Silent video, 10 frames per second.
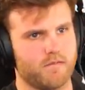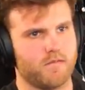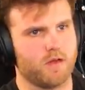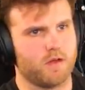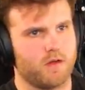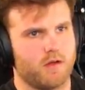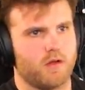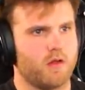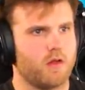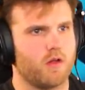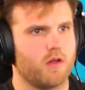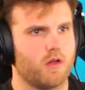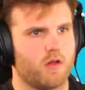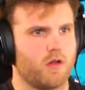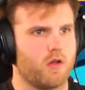
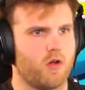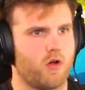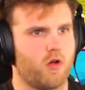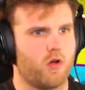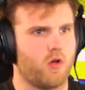Nothing is said.